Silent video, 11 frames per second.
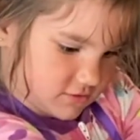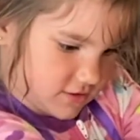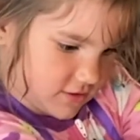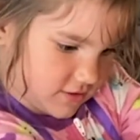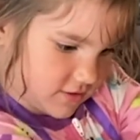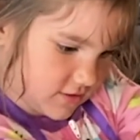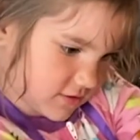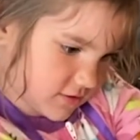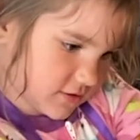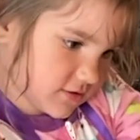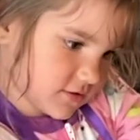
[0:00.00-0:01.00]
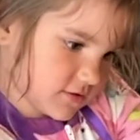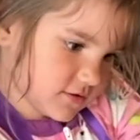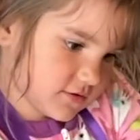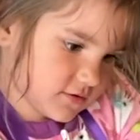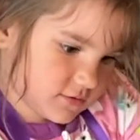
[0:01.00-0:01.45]
Mm-hmm.
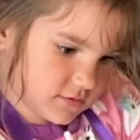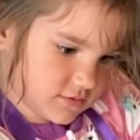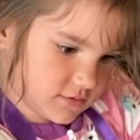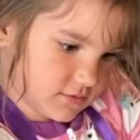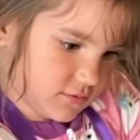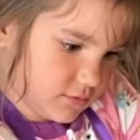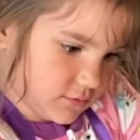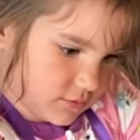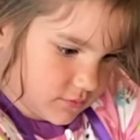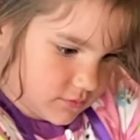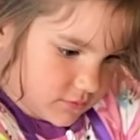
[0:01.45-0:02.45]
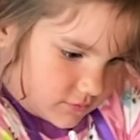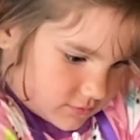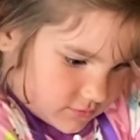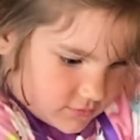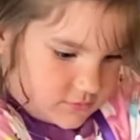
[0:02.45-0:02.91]
Oh yeah, that'll just fit
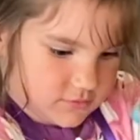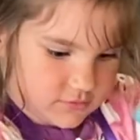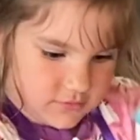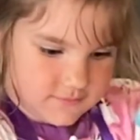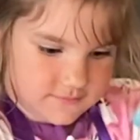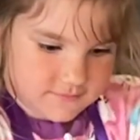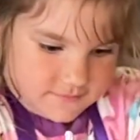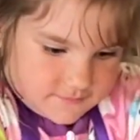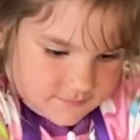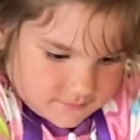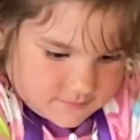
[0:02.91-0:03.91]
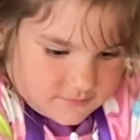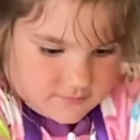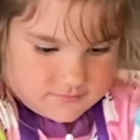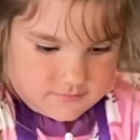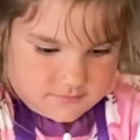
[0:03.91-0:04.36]
in one. There we go. Okay, so
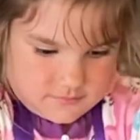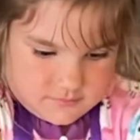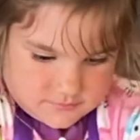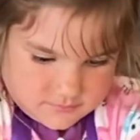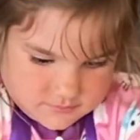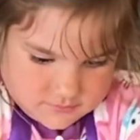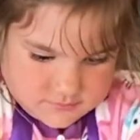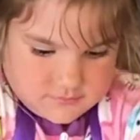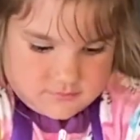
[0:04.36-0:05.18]
now you do